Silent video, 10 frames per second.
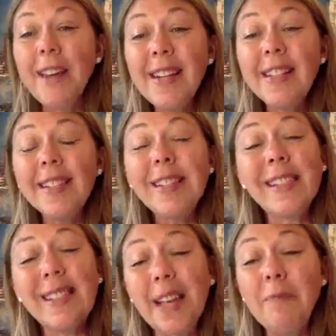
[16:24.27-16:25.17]
That it doesn't
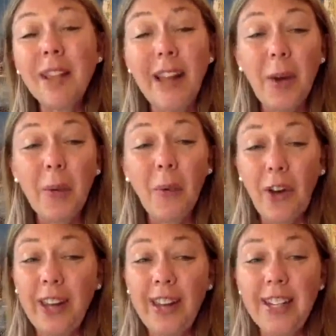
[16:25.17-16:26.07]
seem like
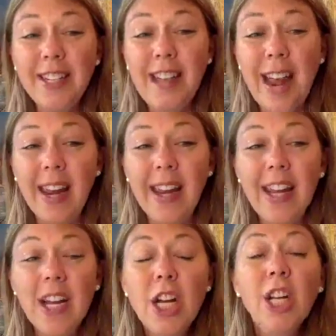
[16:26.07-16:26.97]
work each day.
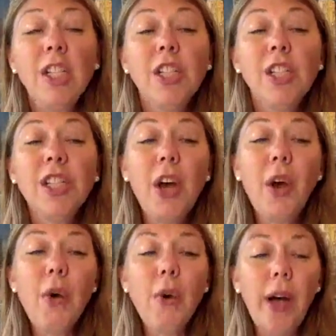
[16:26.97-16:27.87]

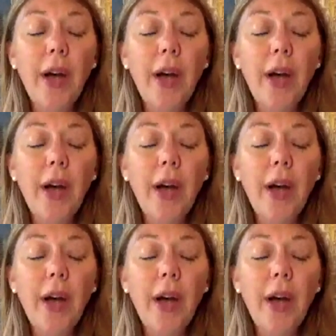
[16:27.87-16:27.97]
So,